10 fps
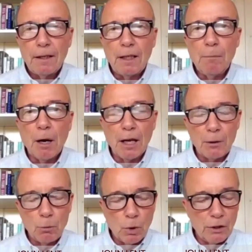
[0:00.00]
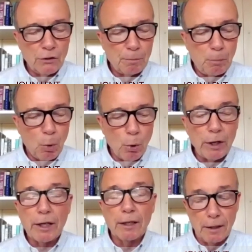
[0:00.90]
Imad was
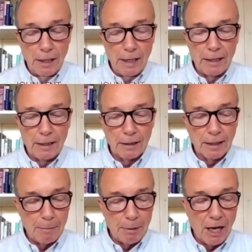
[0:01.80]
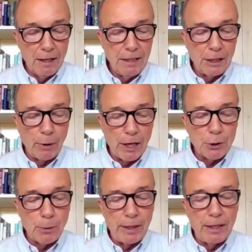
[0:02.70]
born in Lebanon. He
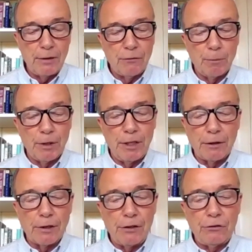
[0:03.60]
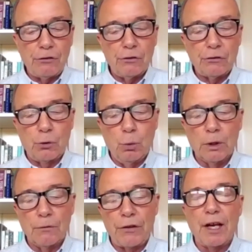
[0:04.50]
graduated from the Near East School
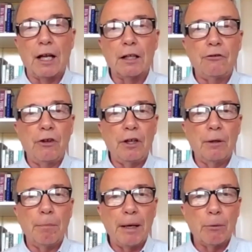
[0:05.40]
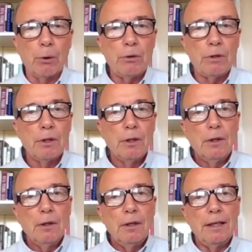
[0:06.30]
of Theology in Beirut
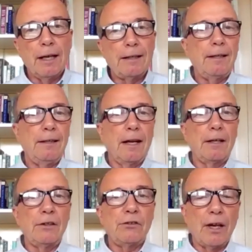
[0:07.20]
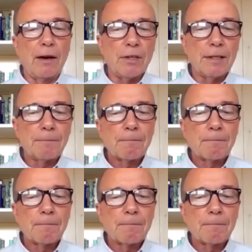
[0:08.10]
in 1997.